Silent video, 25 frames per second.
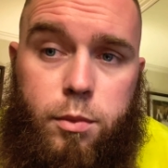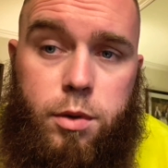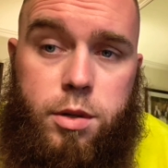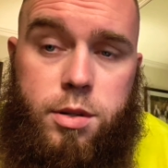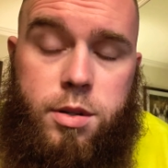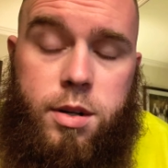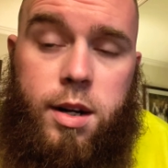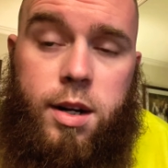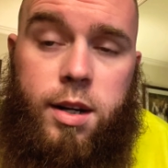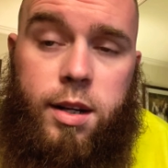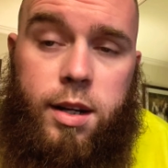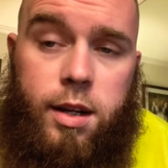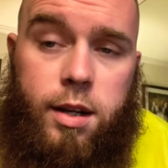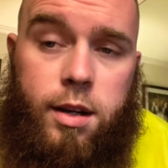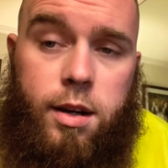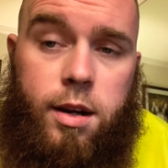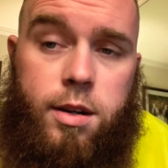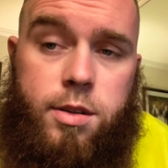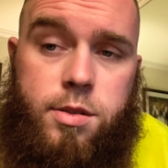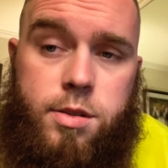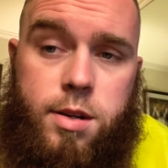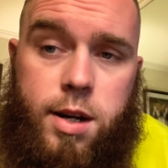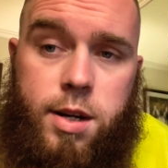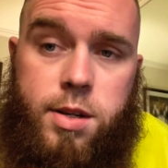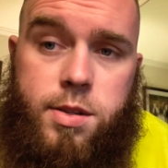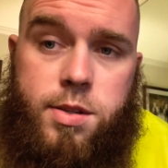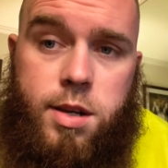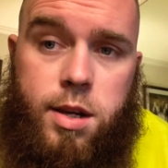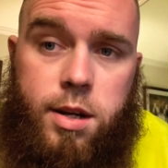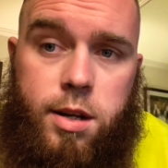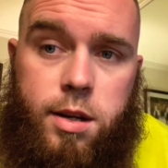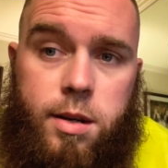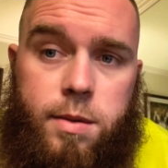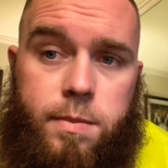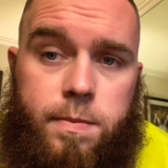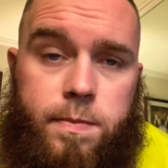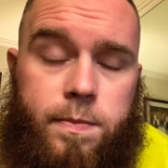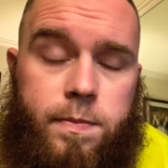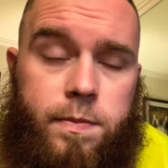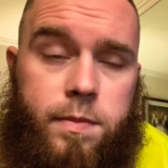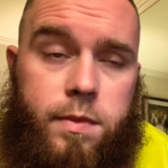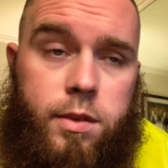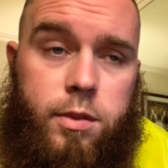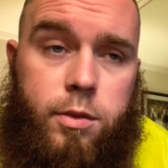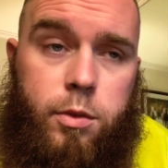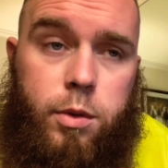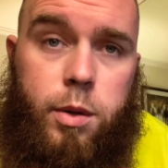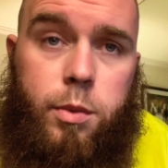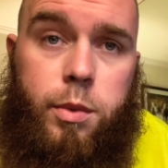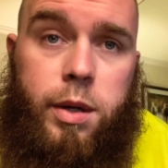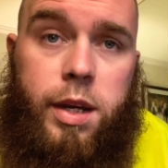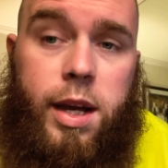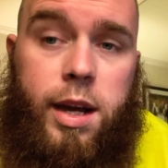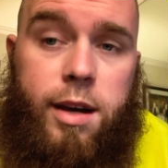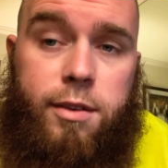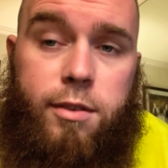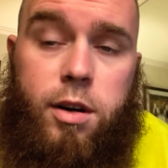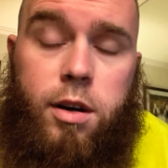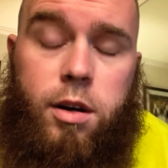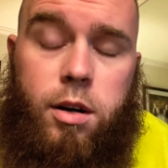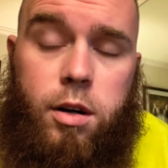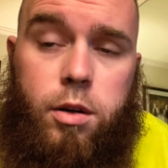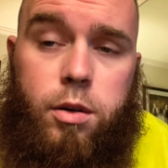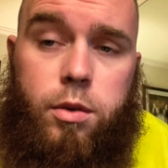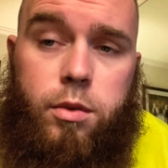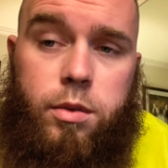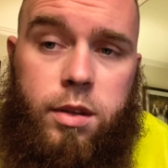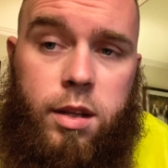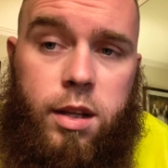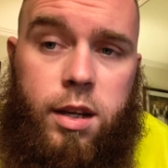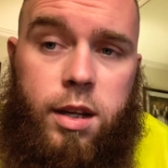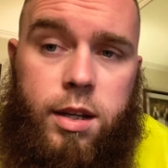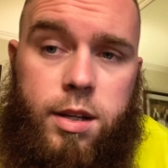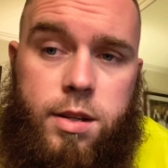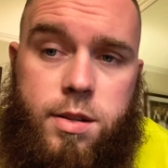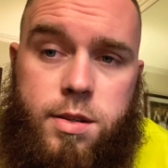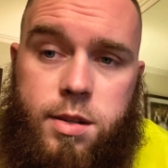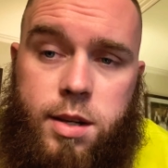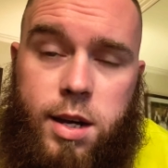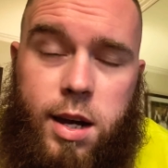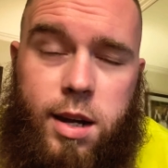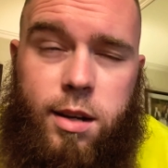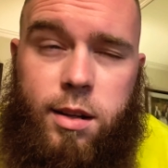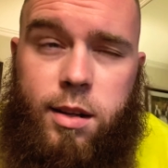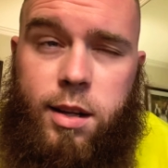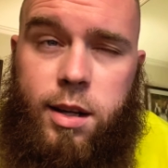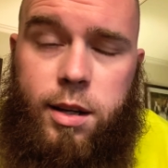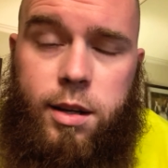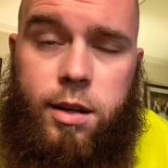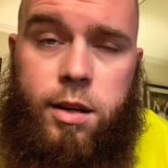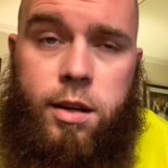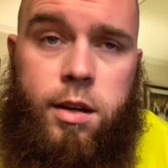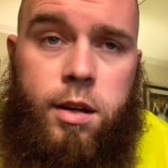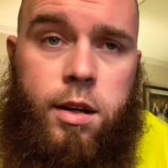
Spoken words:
we're trying to get contracts set up to where we have our own lanes, kind of like